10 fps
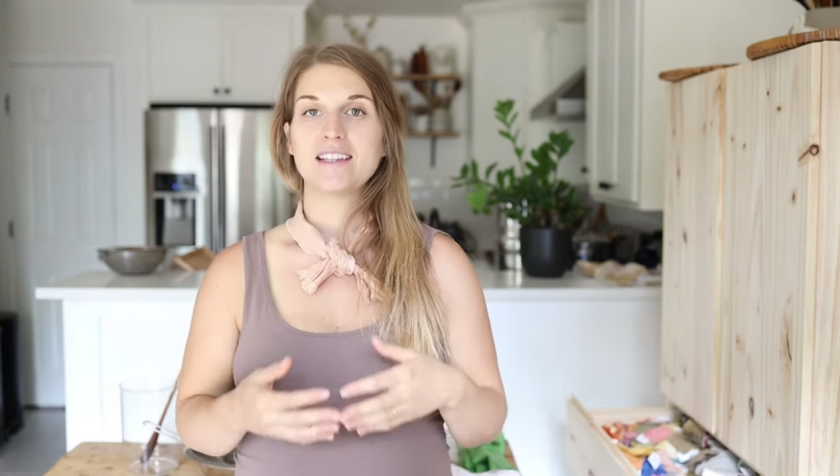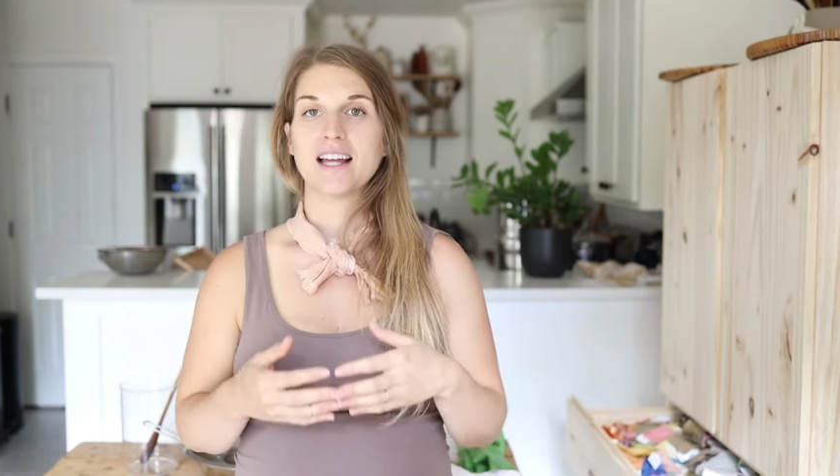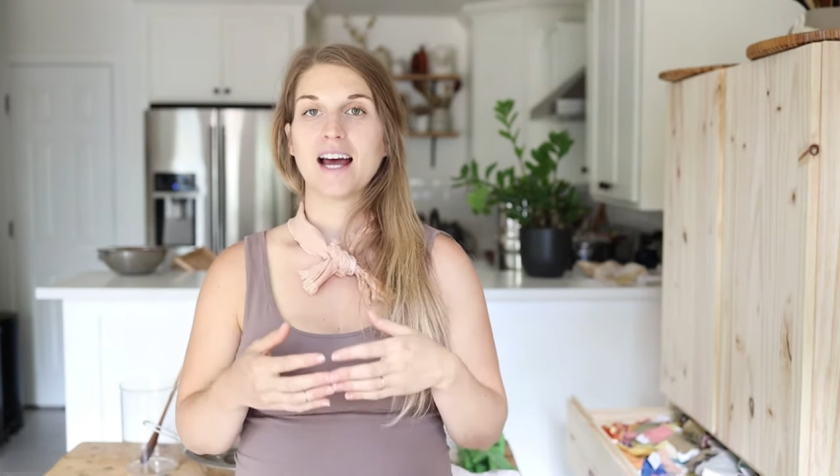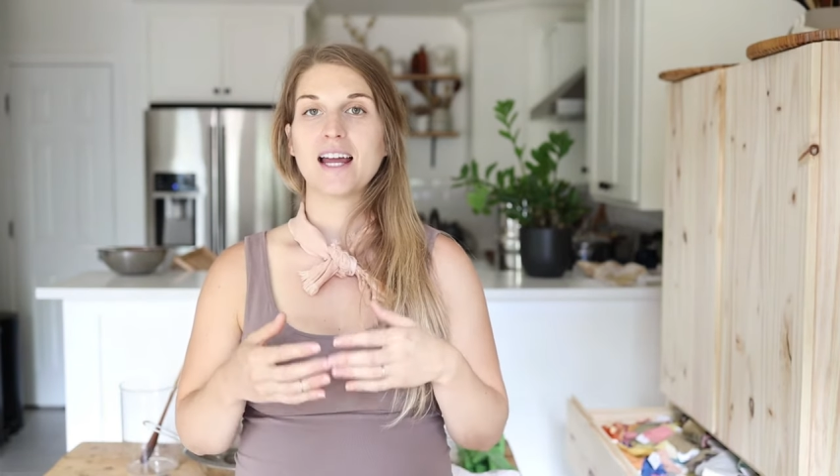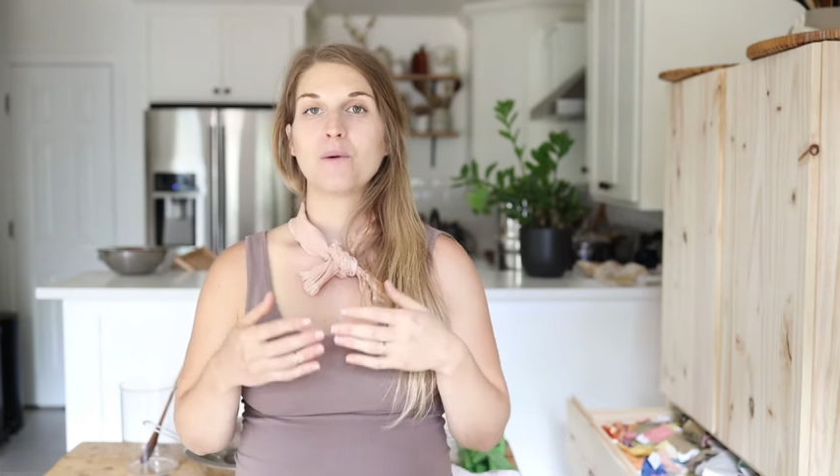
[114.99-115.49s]

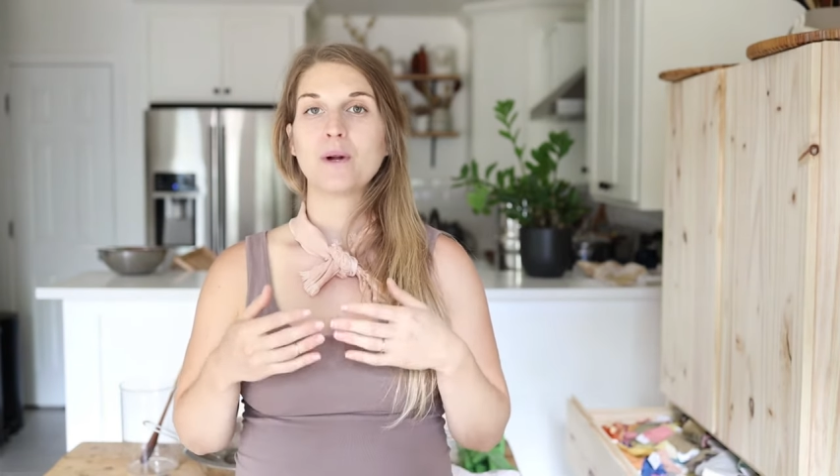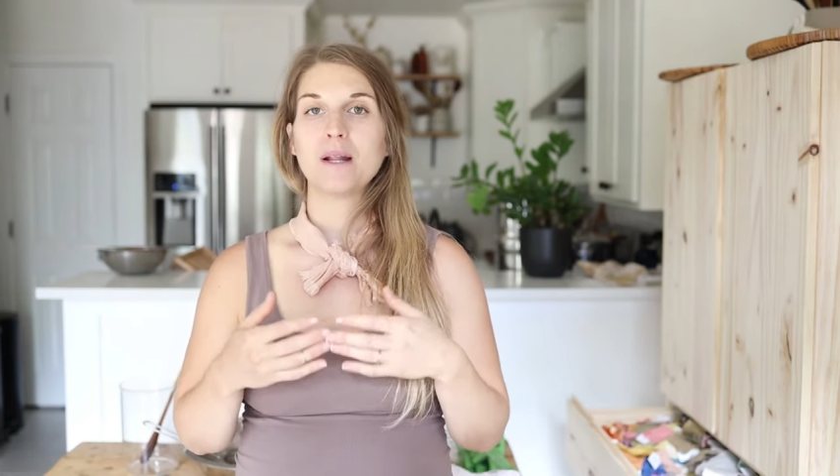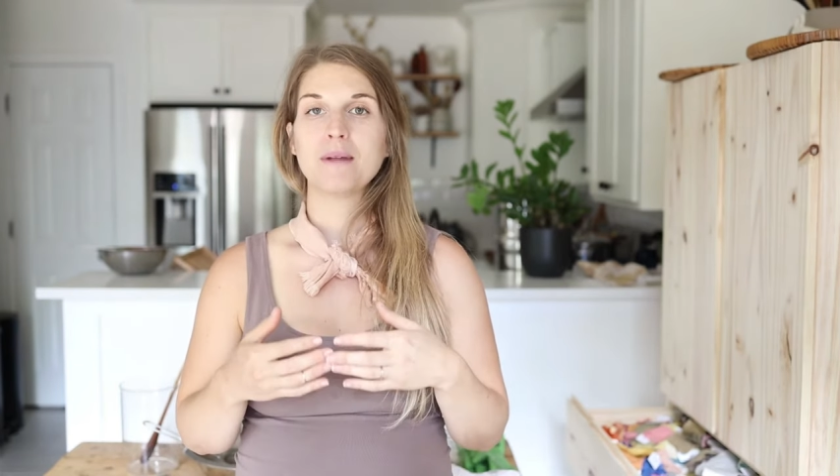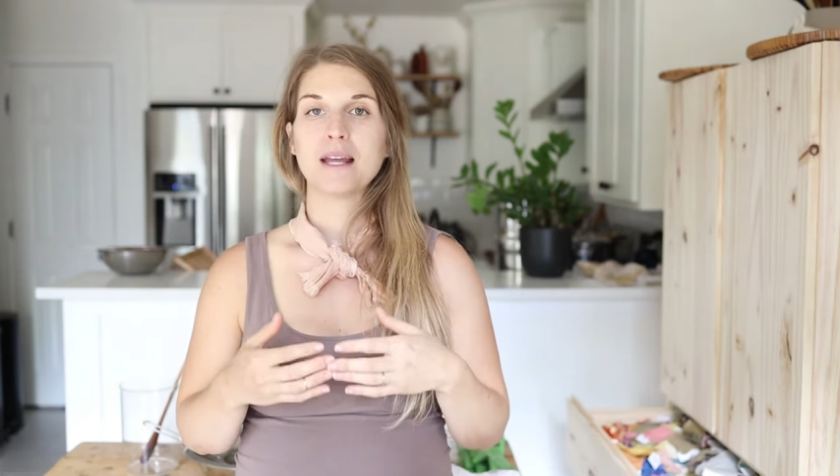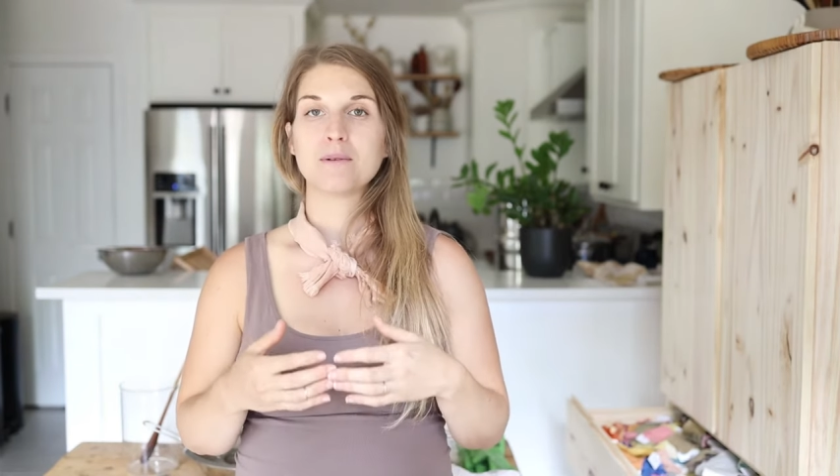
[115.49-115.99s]
that it
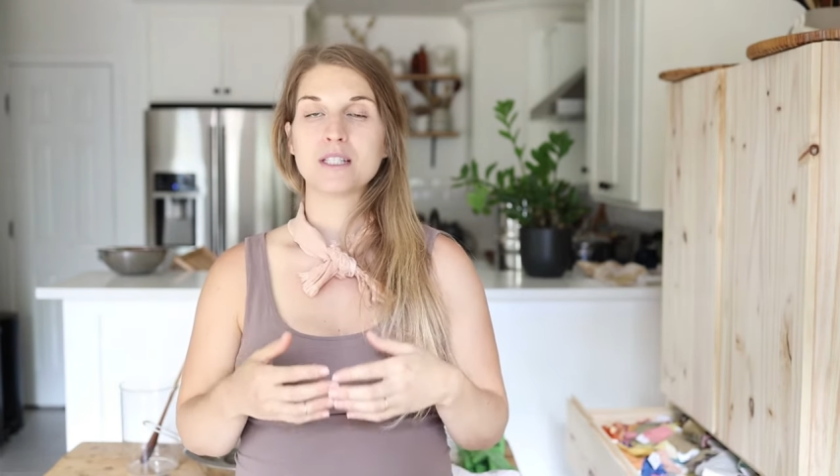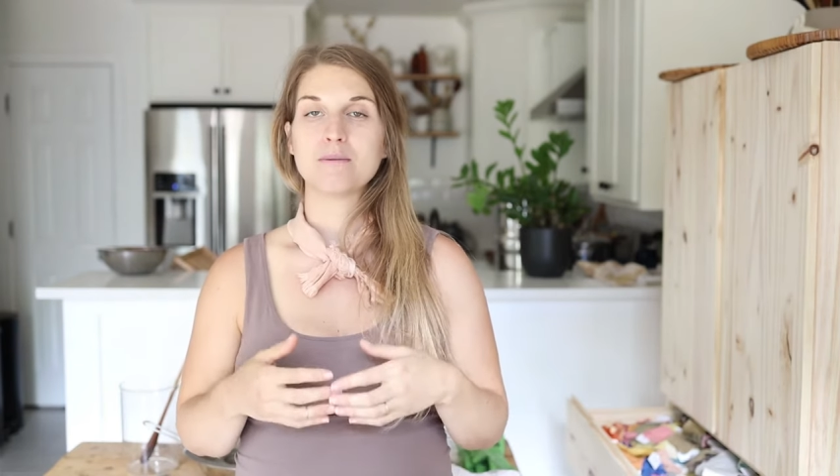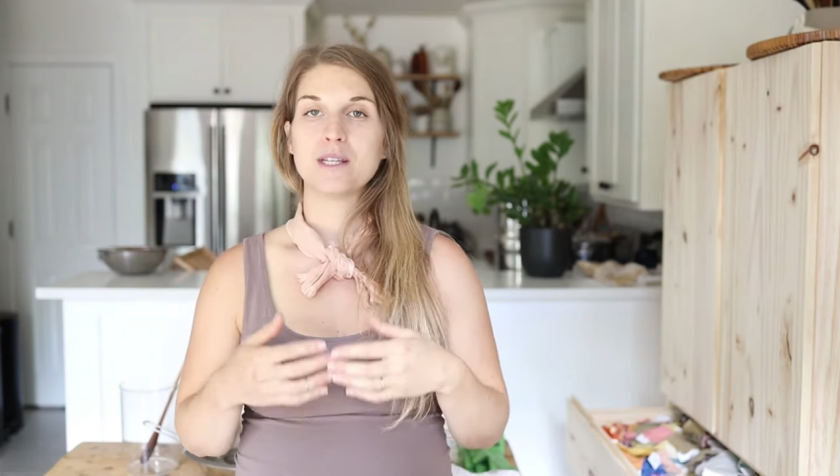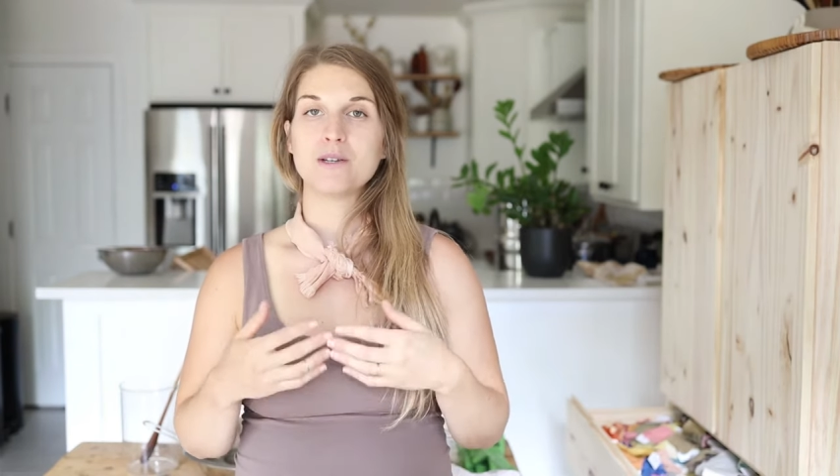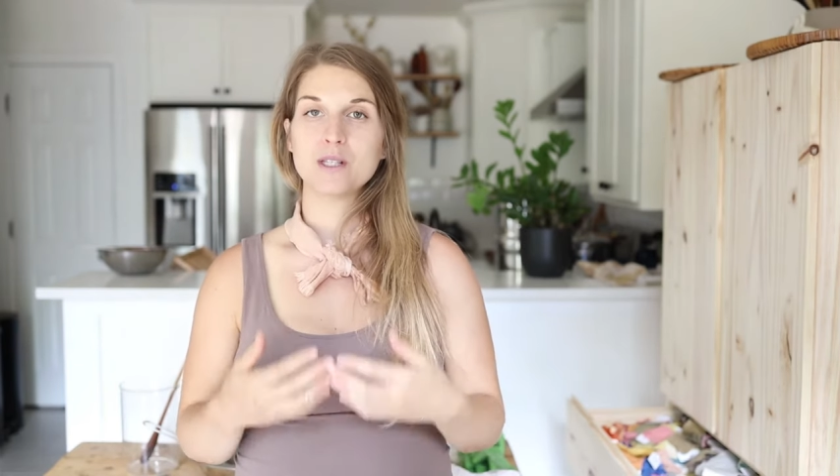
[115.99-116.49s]
wouldn't be able to
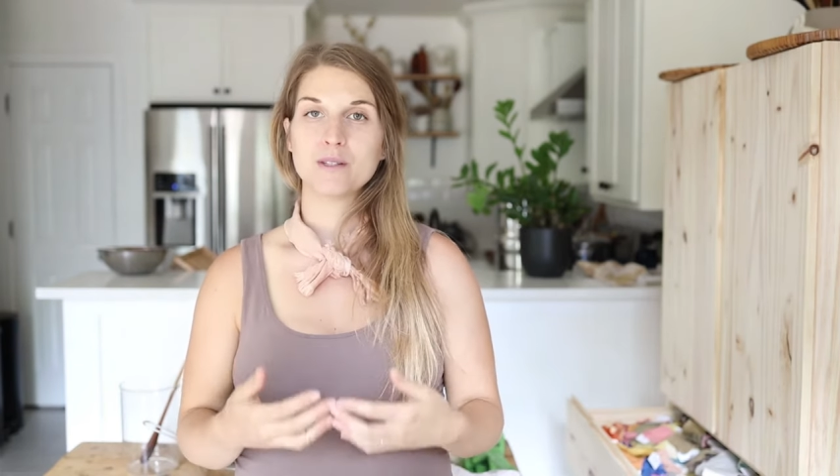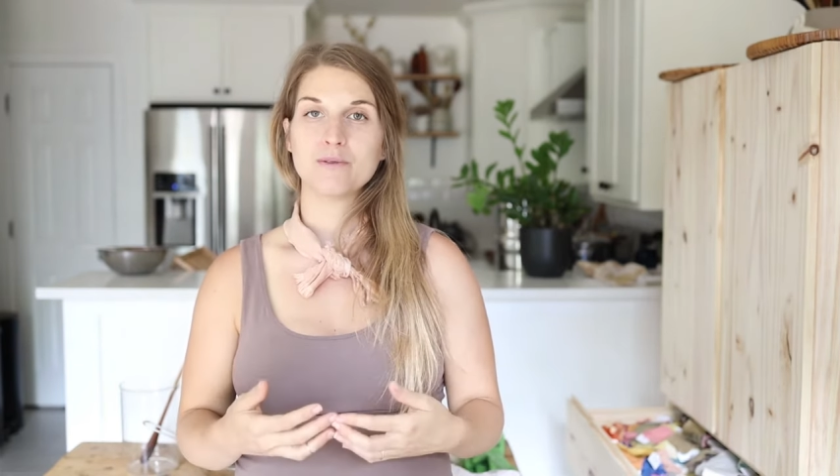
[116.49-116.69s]
be used